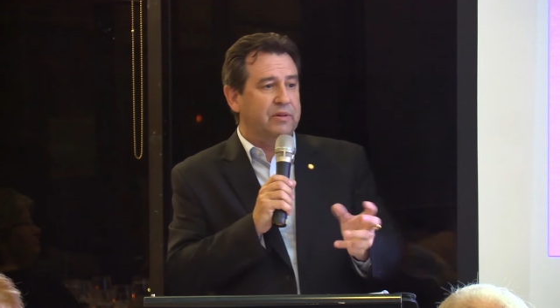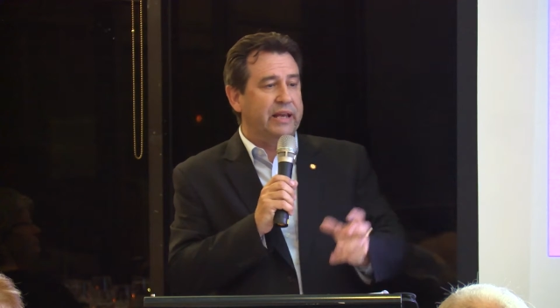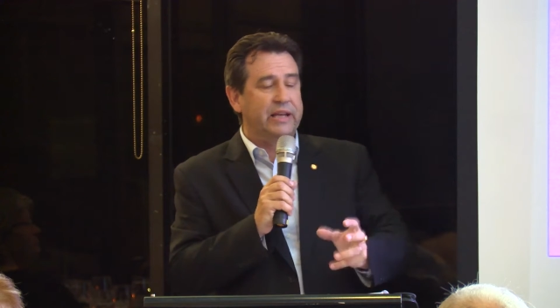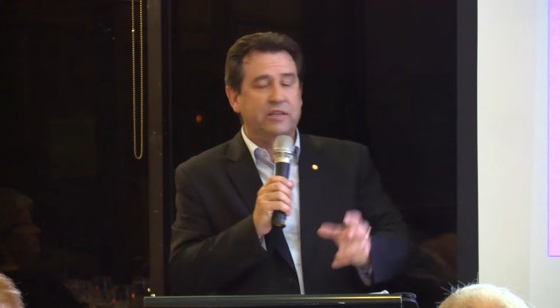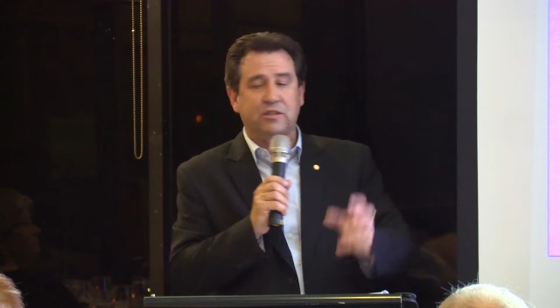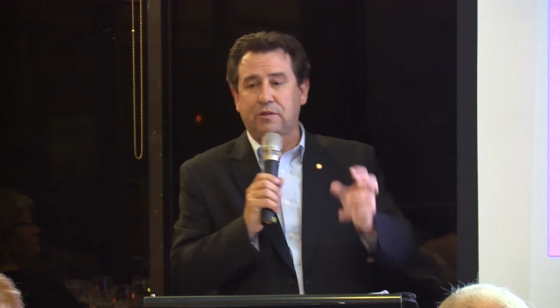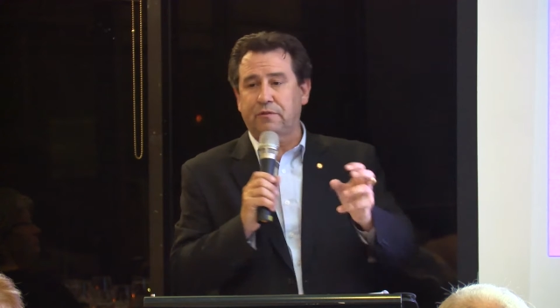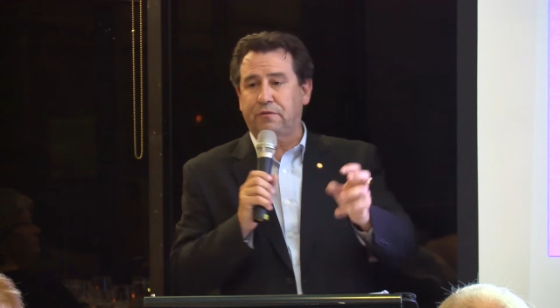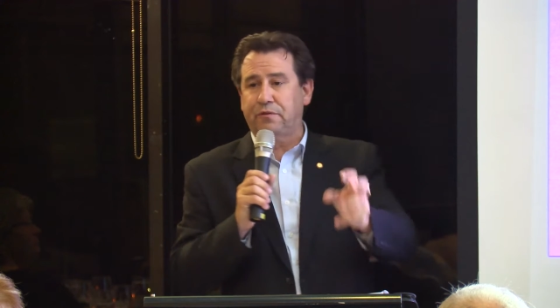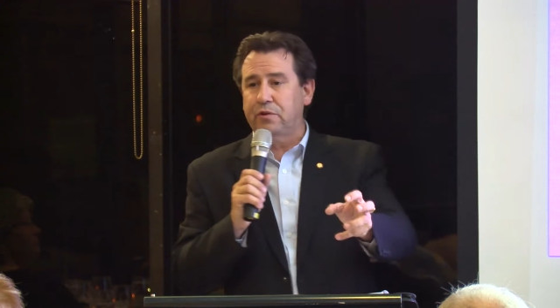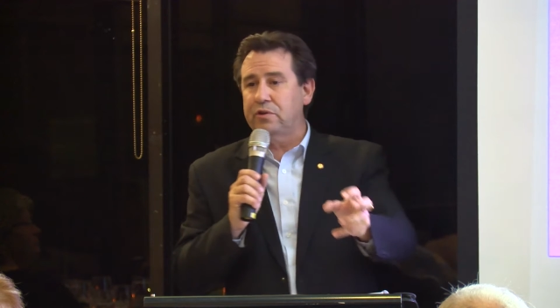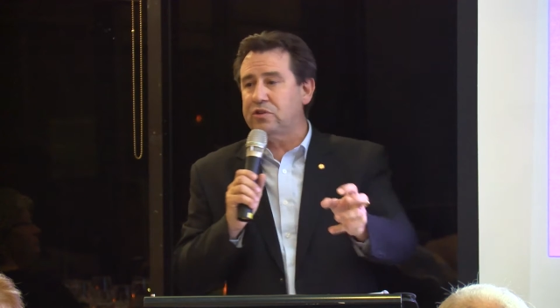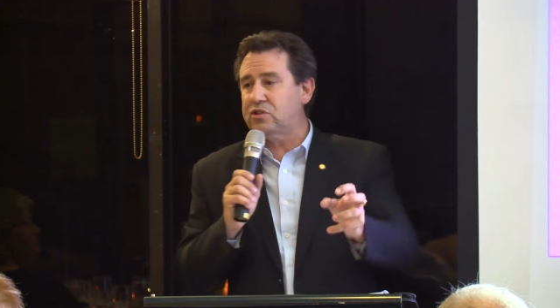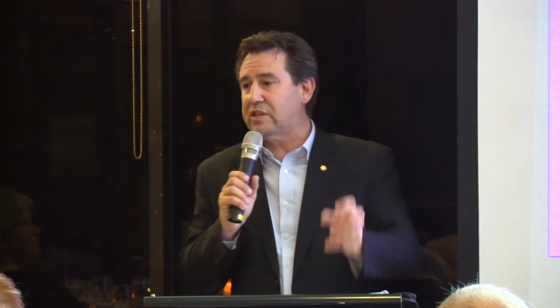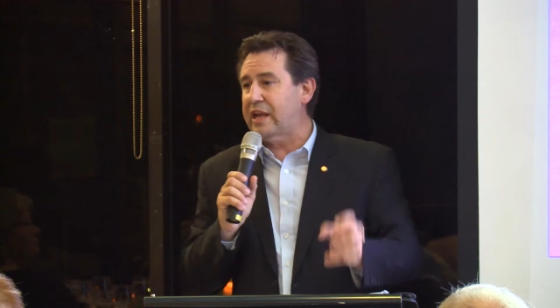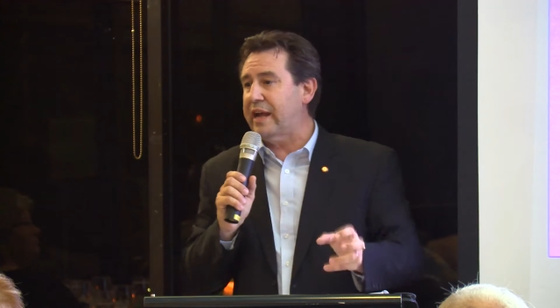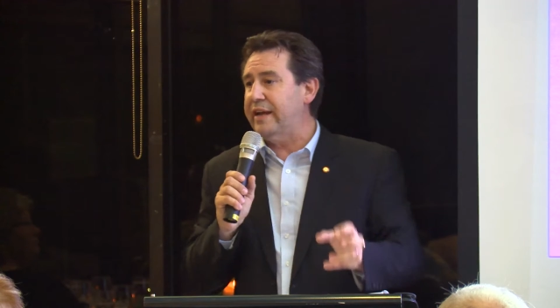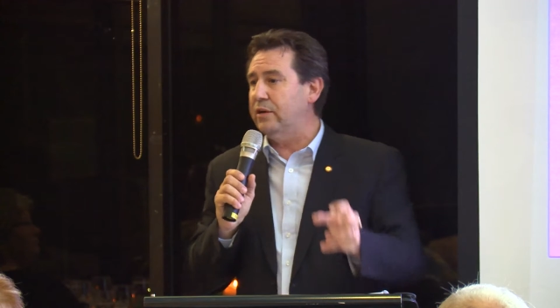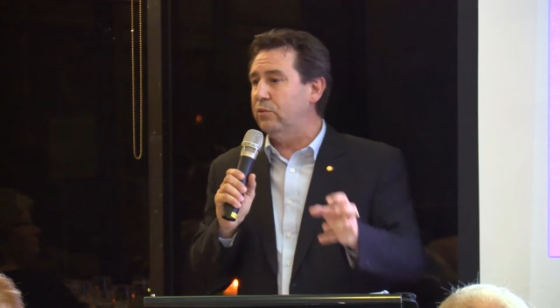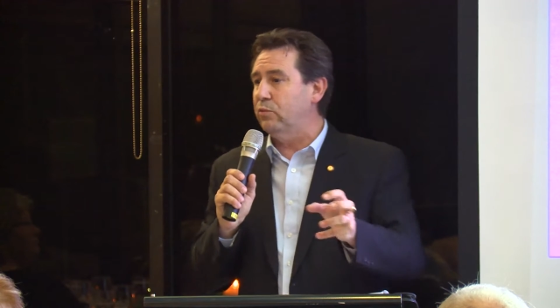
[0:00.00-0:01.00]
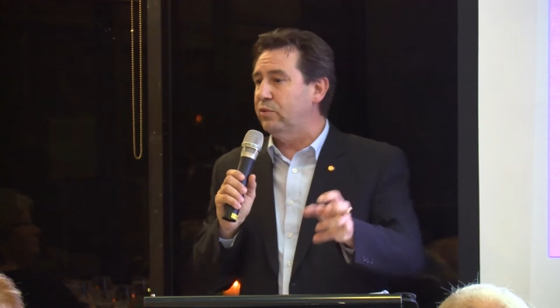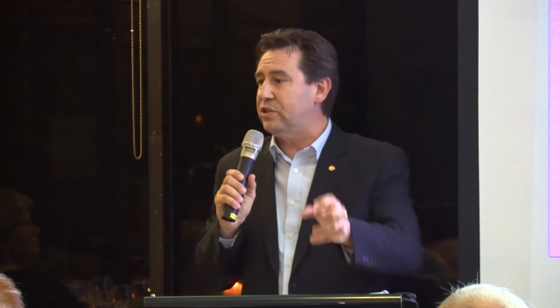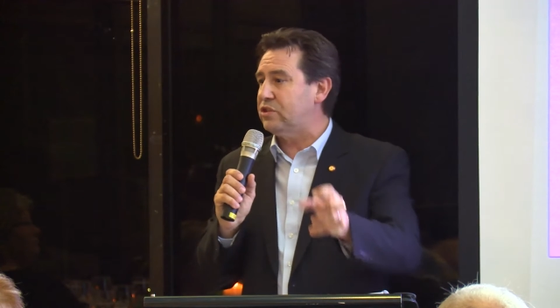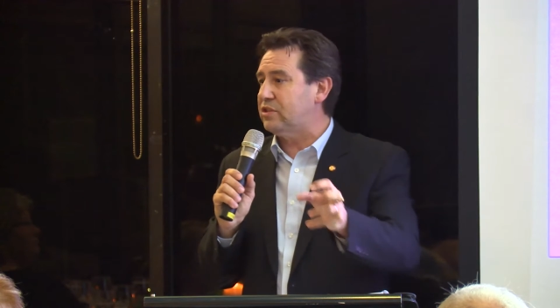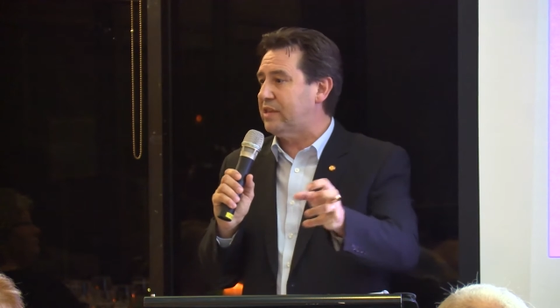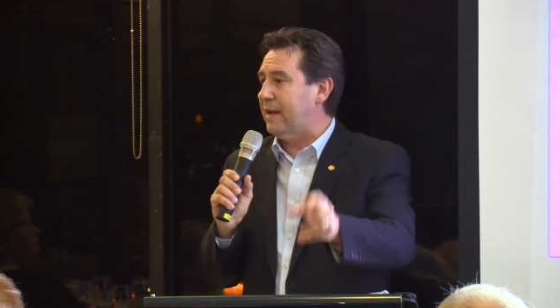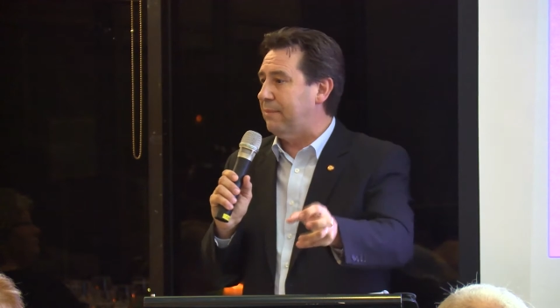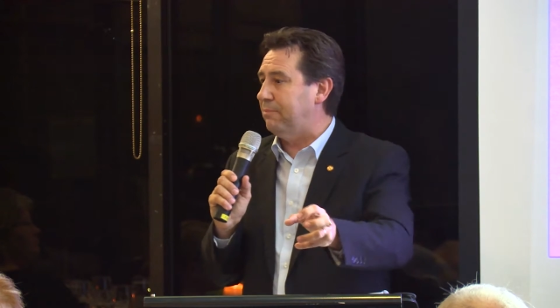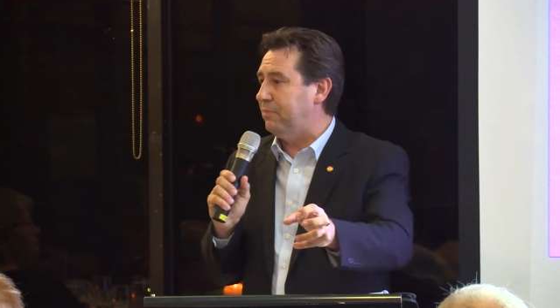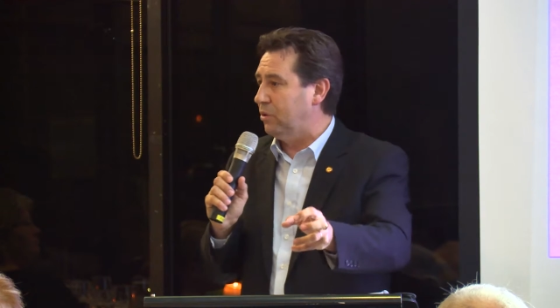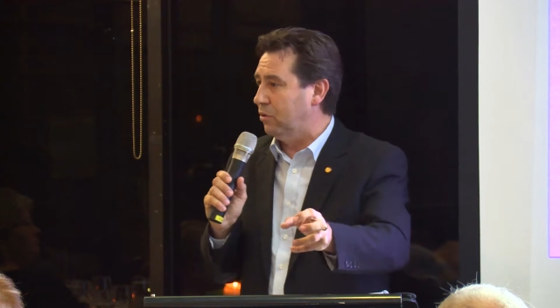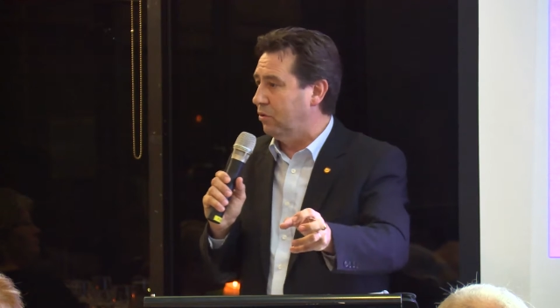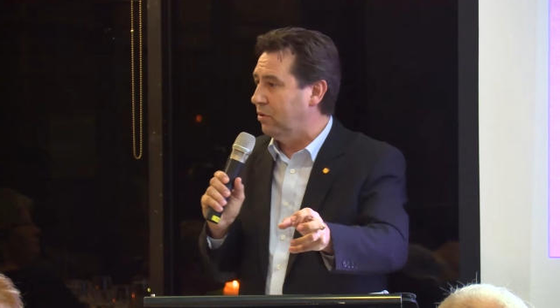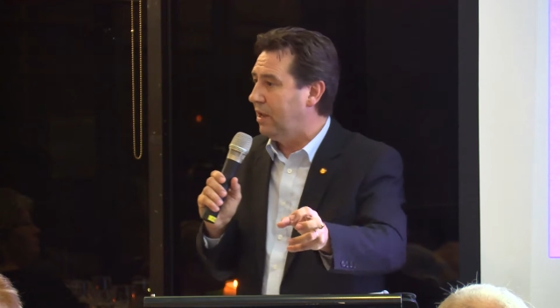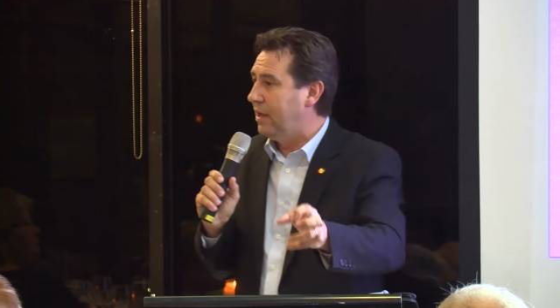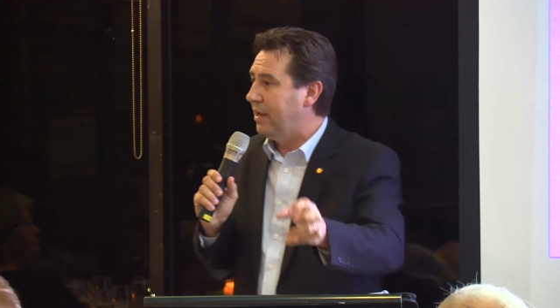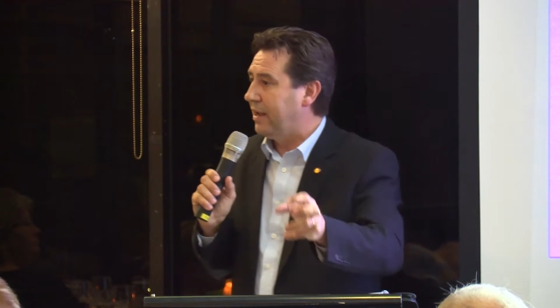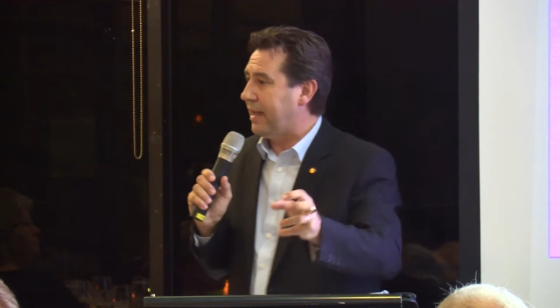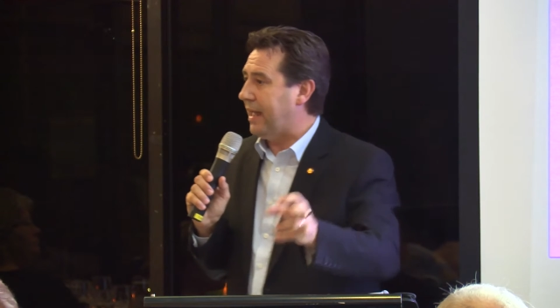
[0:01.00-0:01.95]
That's the first date at which that bill